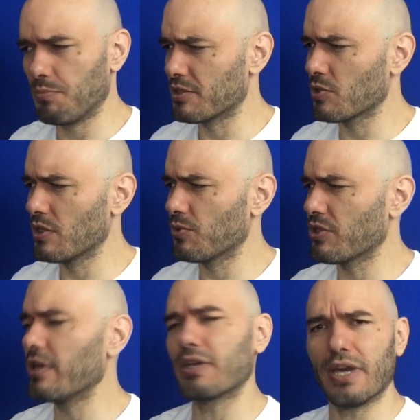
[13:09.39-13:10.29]
and so they were
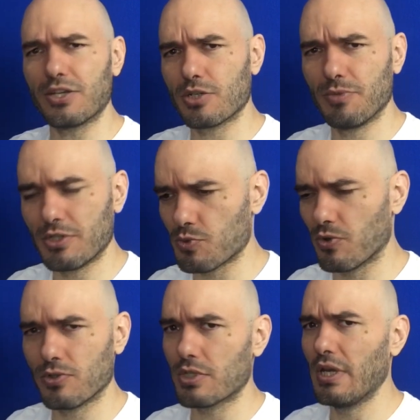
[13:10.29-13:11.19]
trying to catch him in his
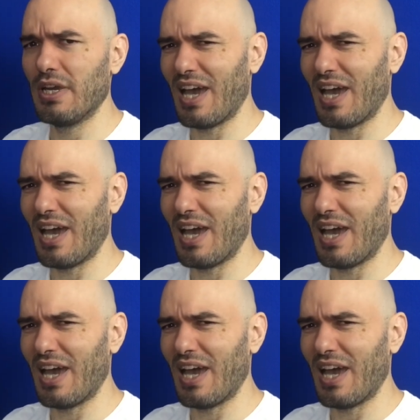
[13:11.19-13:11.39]
words,